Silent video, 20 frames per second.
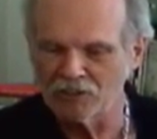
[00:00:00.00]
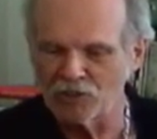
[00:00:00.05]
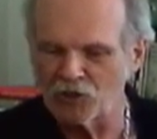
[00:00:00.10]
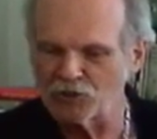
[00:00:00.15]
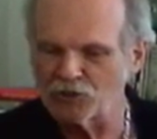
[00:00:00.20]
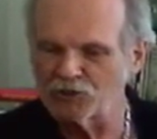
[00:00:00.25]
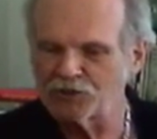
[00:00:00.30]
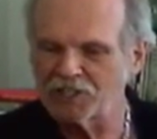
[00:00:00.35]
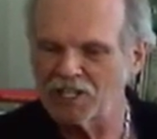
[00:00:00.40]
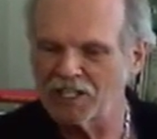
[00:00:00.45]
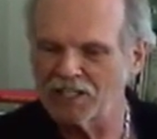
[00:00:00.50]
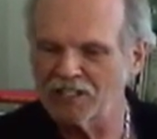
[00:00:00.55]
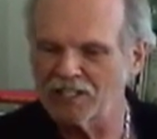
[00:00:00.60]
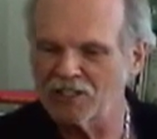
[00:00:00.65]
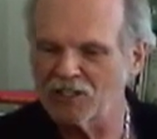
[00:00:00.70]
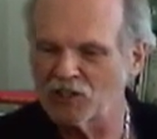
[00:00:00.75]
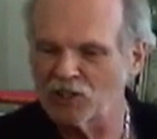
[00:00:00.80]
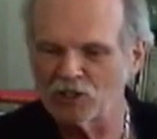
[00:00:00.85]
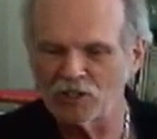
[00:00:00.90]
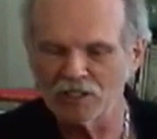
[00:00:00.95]
You know, you
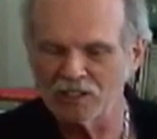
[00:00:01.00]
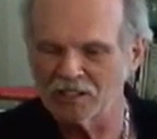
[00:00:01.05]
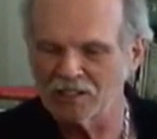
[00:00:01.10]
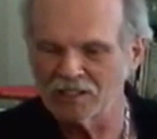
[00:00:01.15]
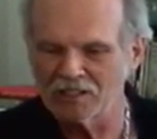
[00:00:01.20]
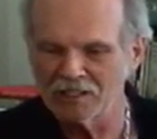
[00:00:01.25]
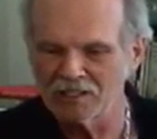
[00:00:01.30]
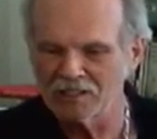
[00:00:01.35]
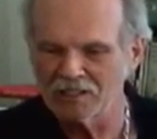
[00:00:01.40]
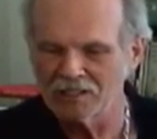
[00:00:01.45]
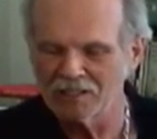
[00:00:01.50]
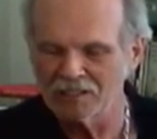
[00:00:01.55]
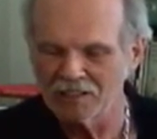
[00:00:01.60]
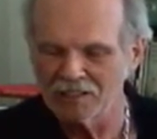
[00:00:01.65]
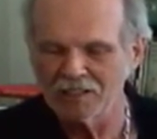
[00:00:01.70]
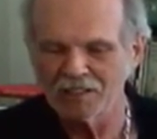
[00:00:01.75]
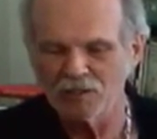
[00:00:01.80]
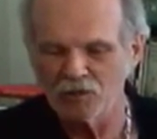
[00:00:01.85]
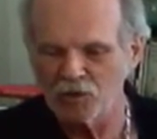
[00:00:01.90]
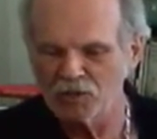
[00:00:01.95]
take
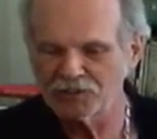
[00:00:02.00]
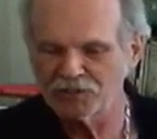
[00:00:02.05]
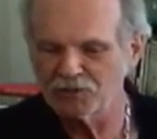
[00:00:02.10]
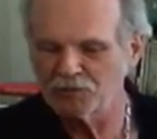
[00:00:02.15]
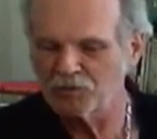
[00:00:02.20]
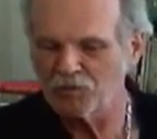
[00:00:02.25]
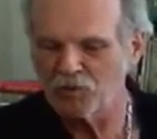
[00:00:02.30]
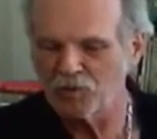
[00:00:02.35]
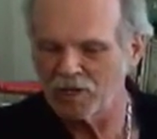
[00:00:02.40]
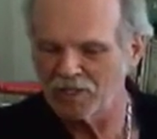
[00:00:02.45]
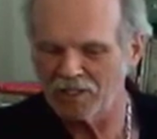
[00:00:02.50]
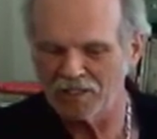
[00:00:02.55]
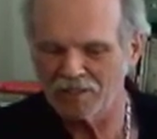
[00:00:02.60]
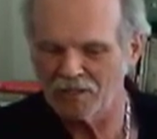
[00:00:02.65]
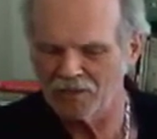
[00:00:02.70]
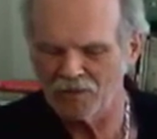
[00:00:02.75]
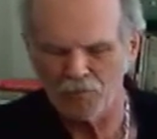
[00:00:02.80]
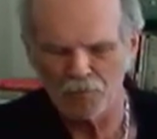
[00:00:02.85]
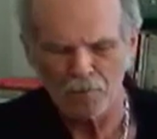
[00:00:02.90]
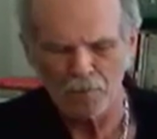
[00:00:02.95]
what you
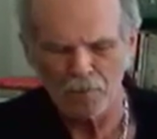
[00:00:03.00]
want.